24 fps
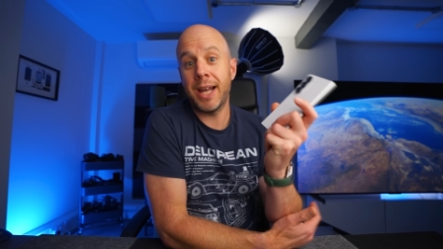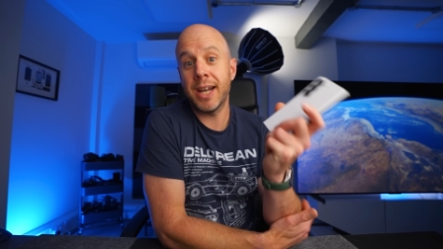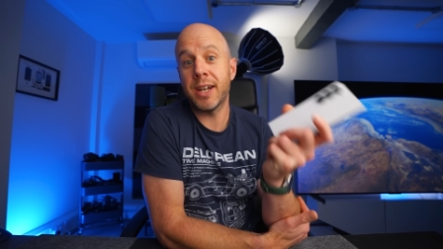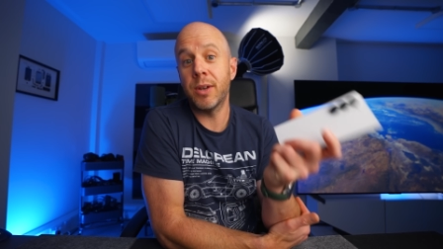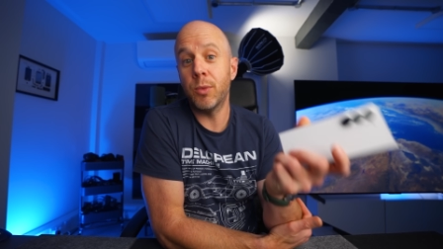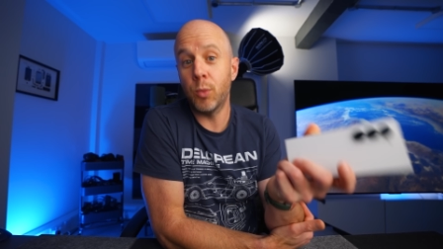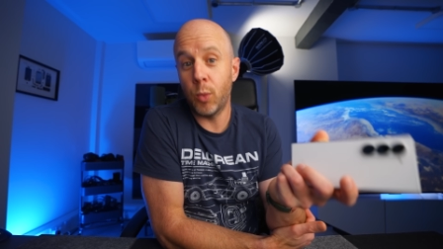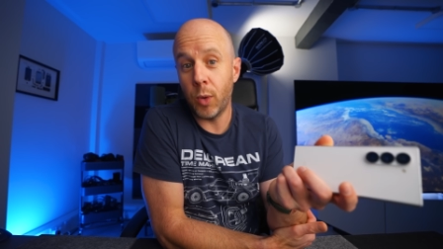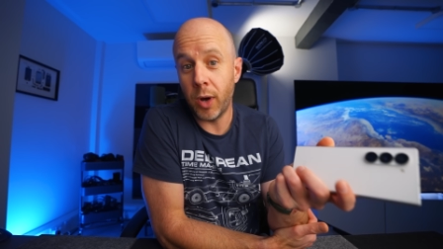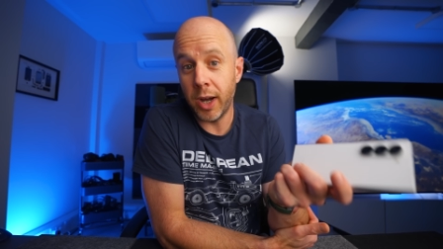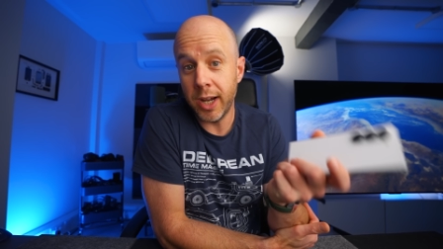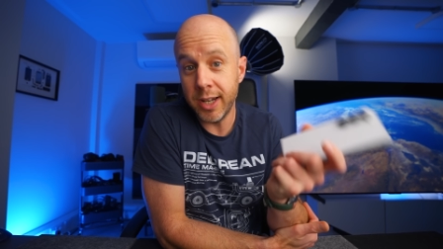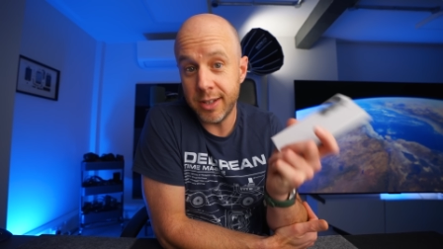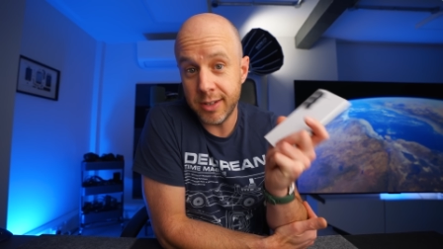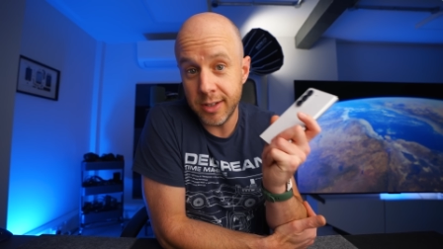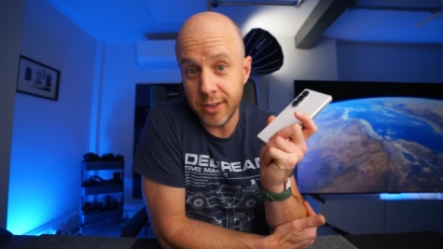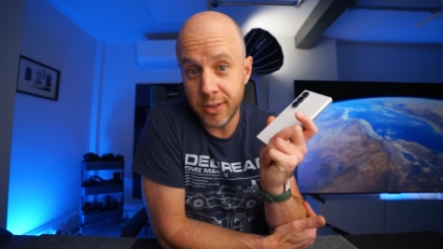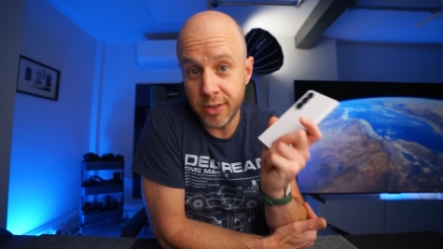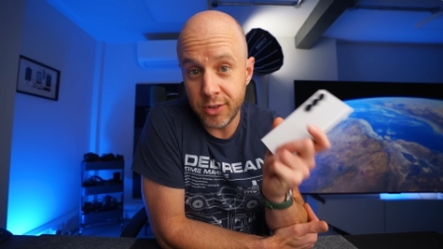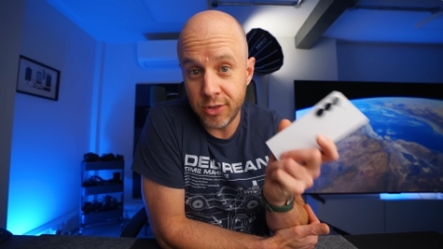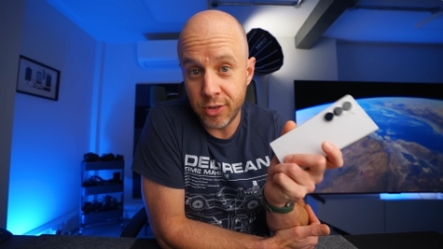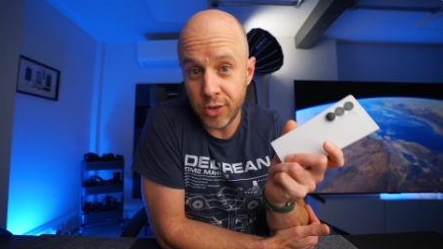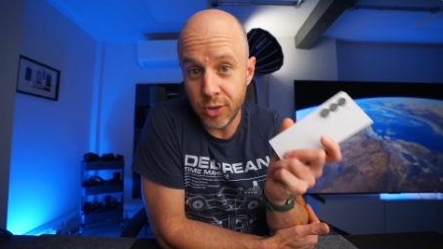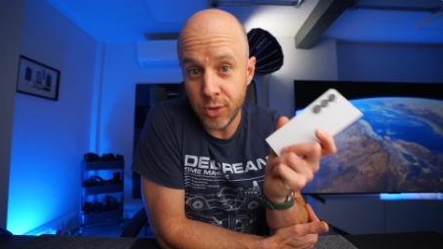black and white are
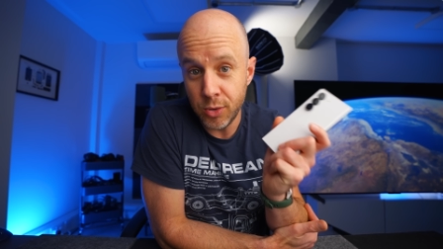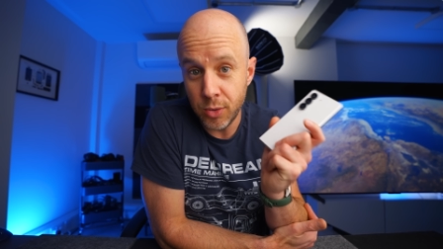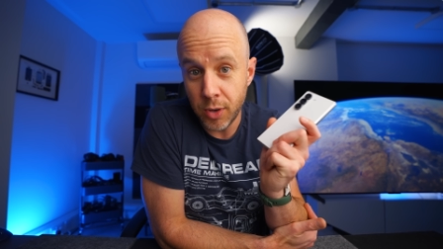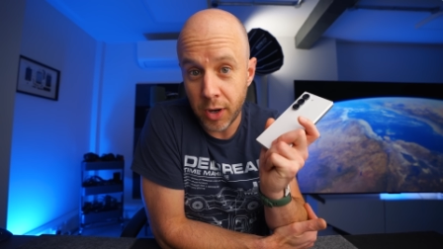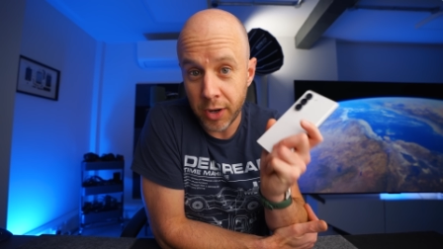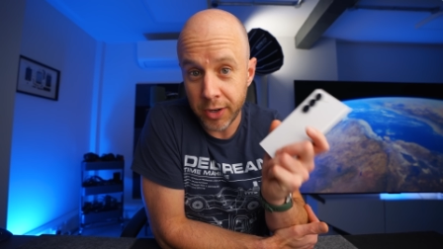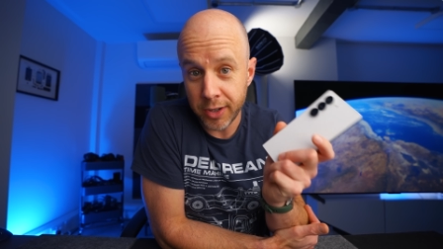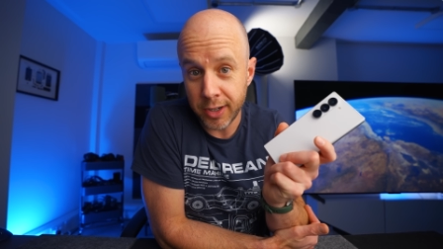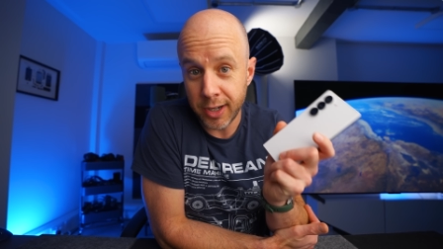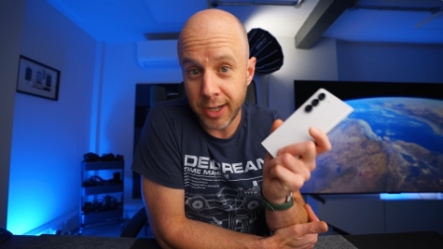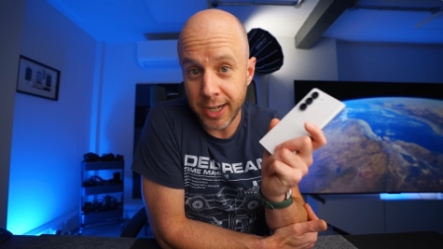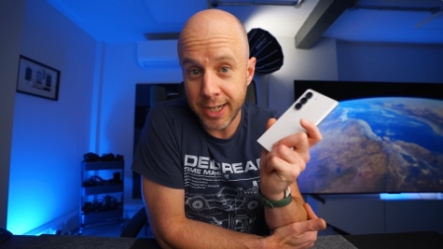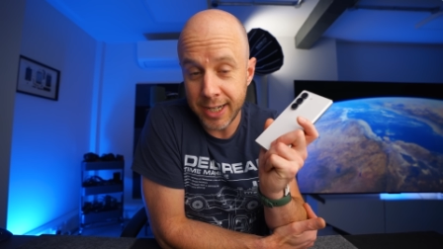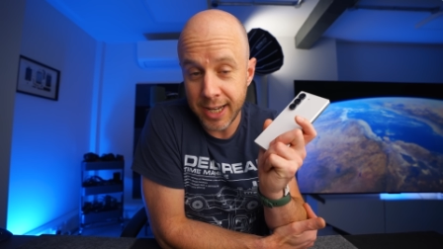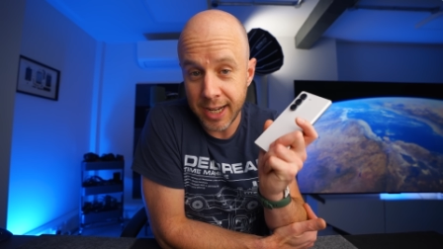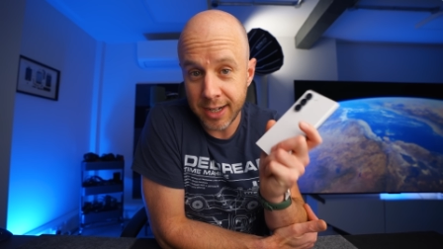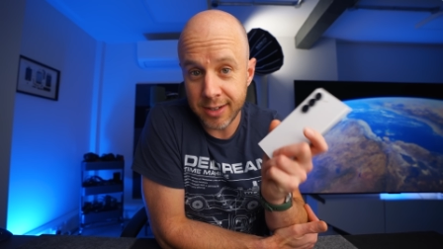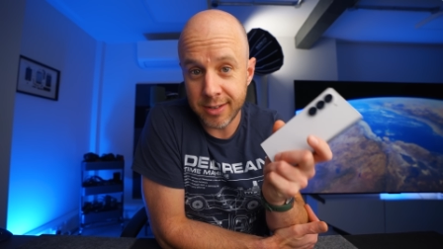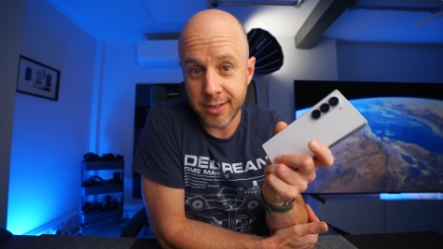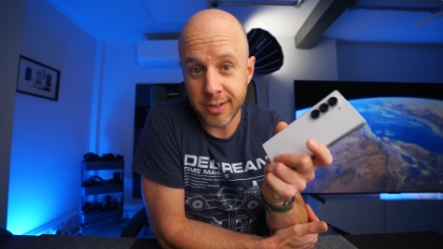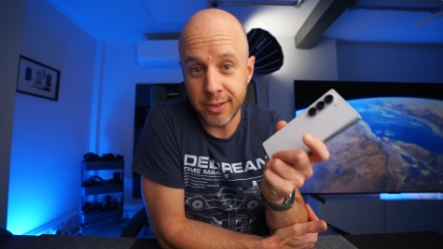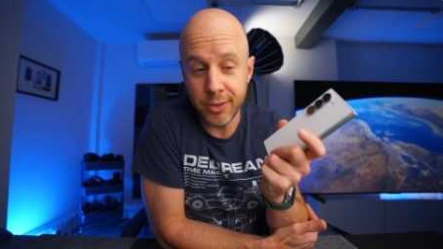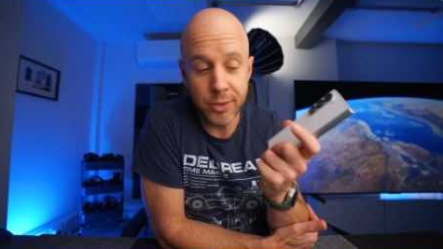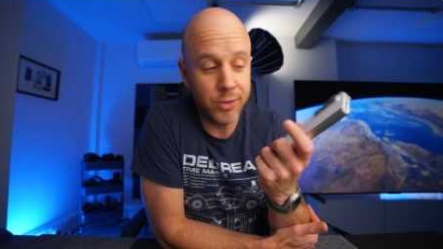the two online
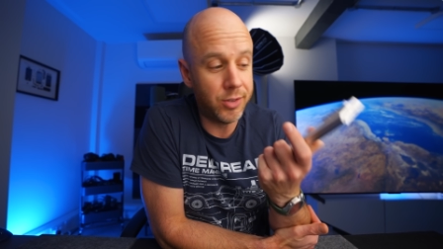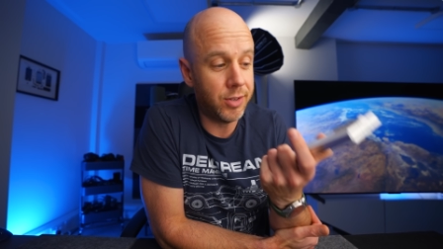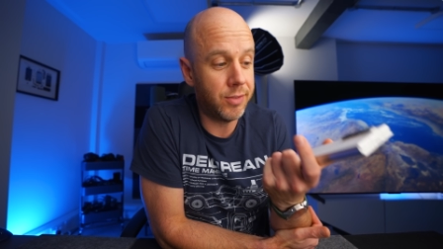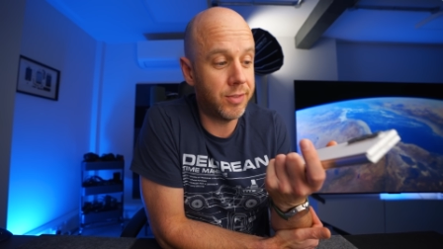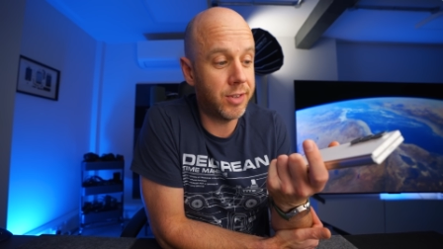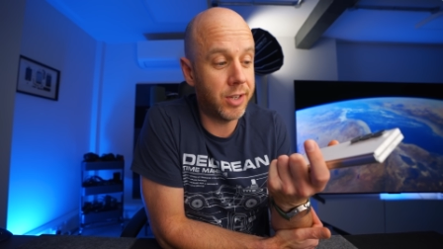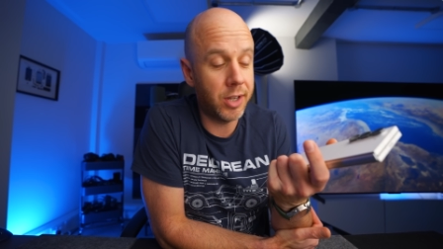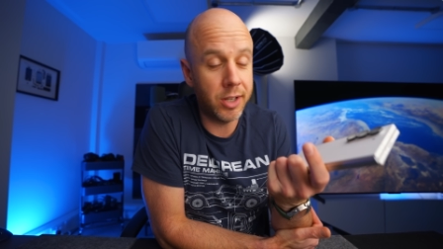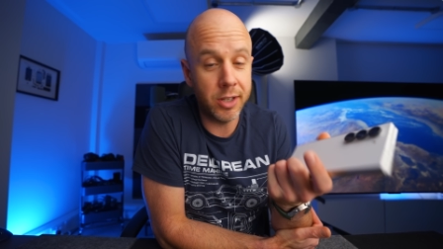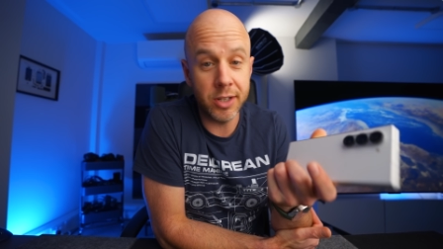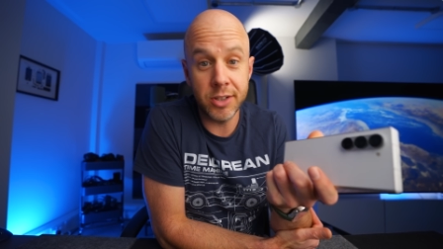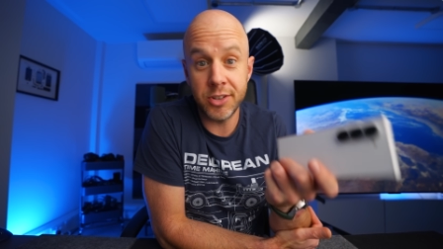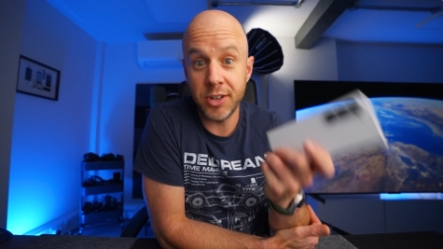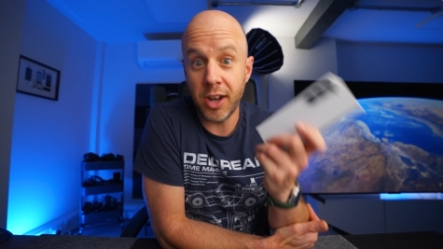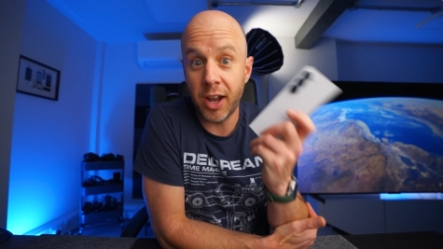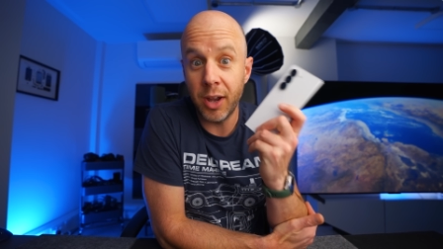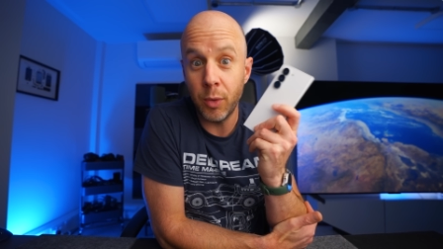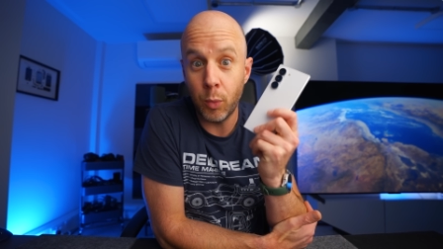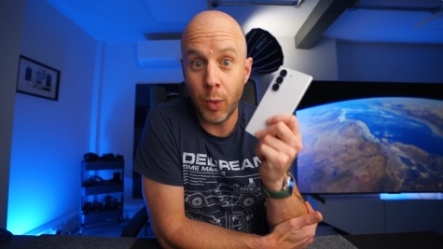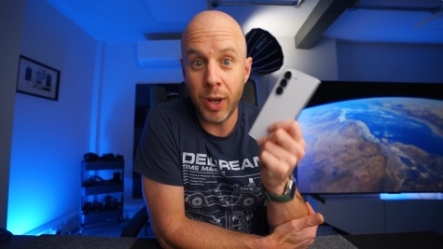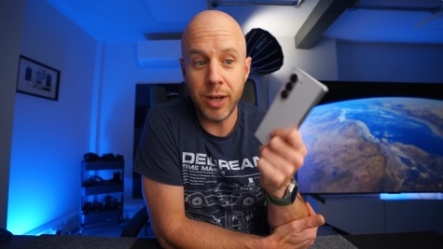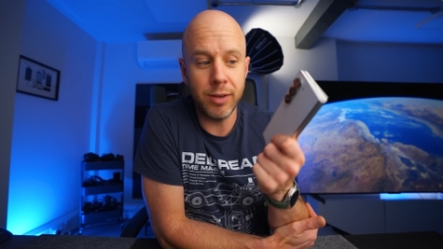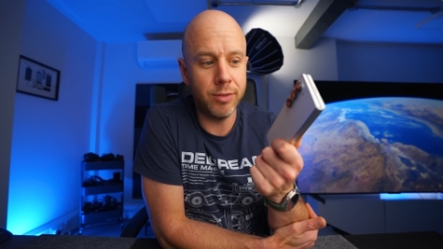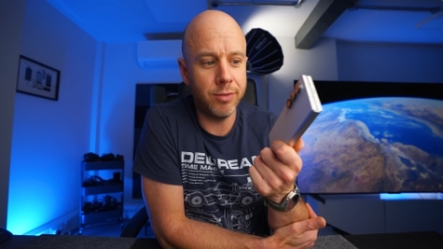exclusive colours.
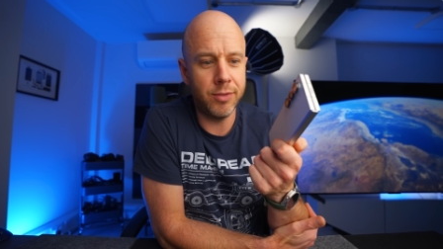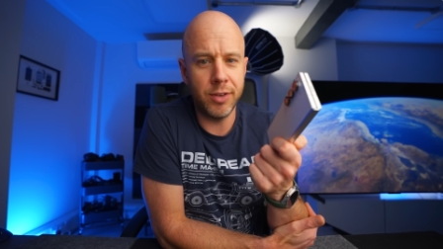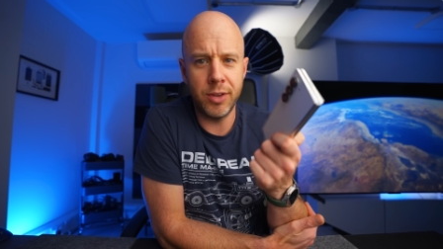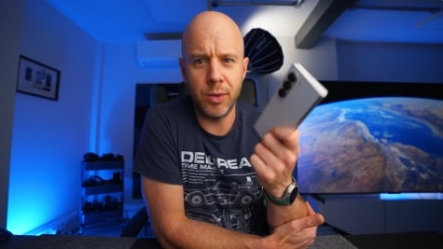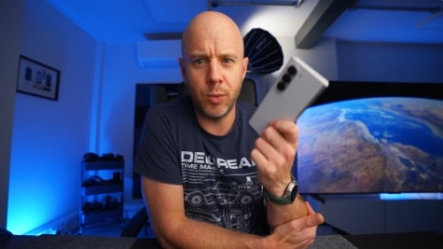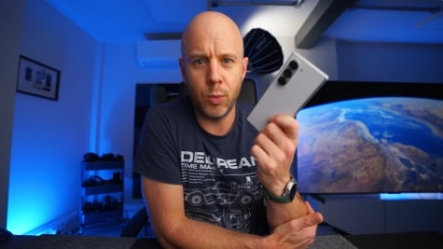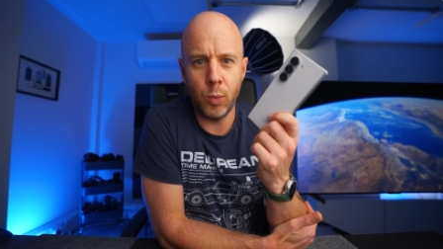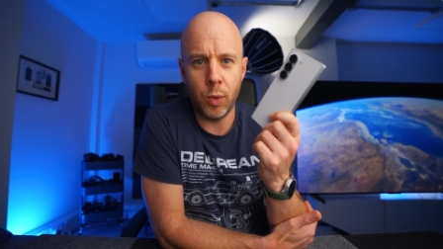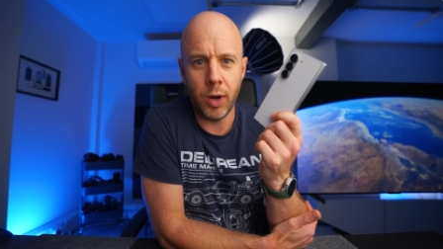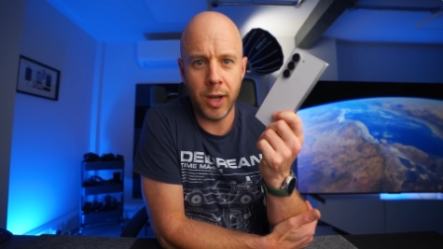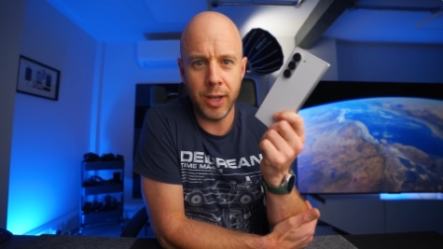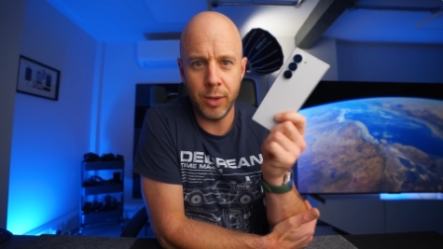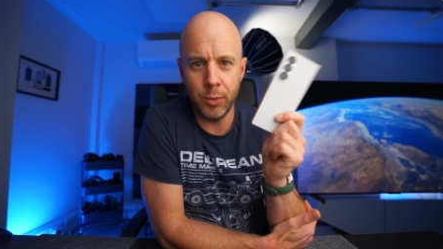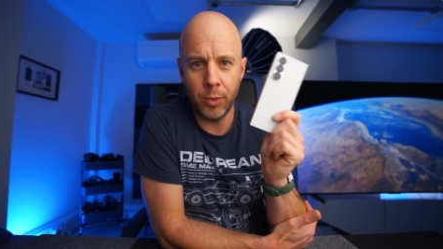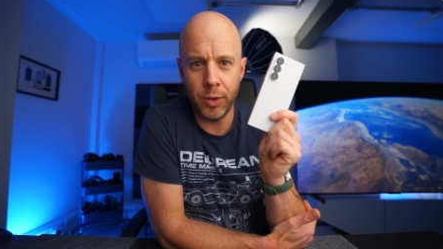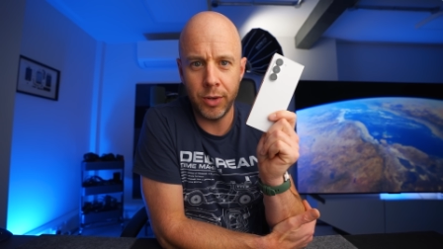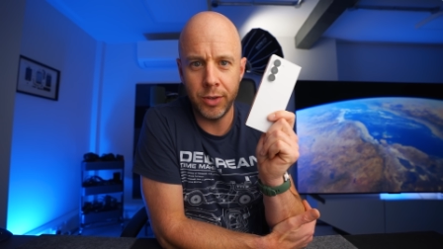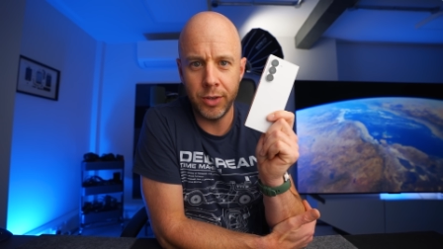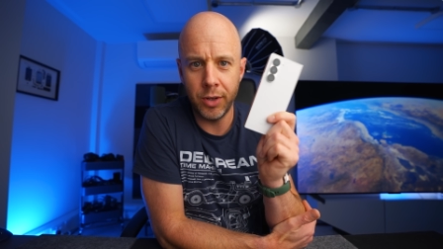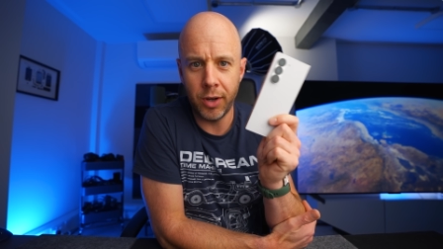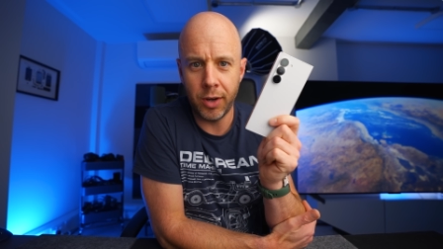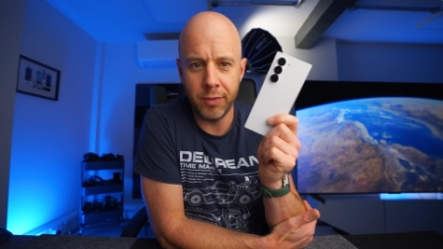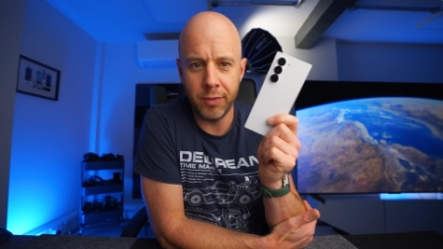I went for the white one